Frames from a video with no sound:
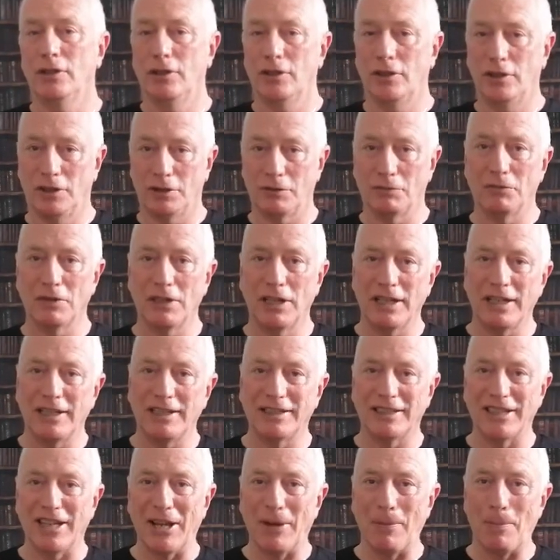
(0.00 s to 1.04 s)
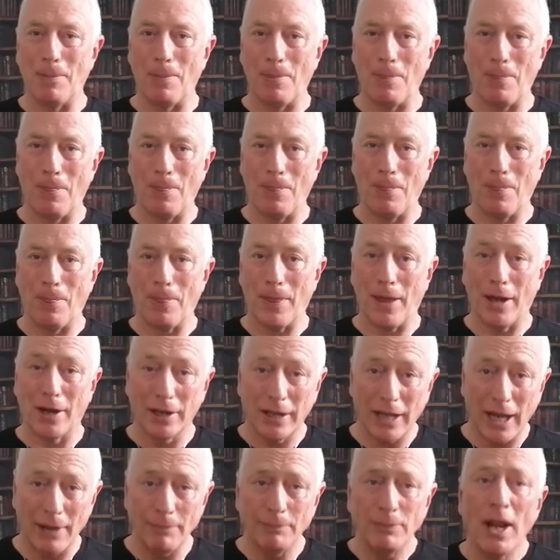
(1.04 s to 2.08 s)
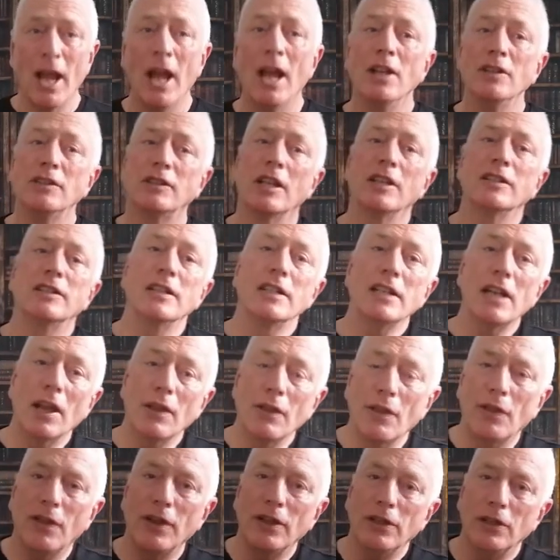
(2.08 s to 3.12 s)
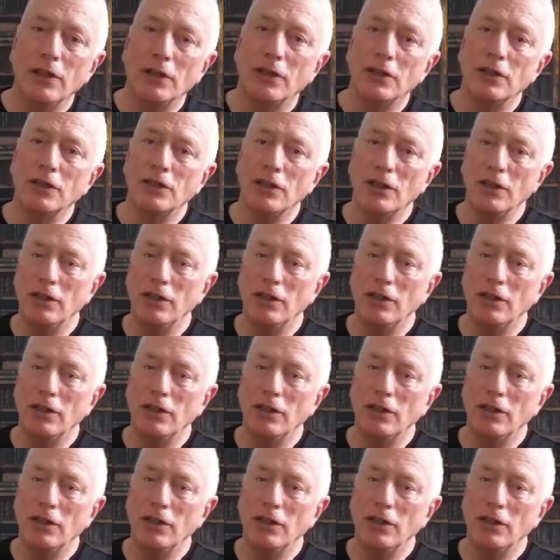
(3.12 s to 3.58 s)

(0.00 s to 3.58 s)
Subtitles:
to release it. Okay, so there's another thing you can do.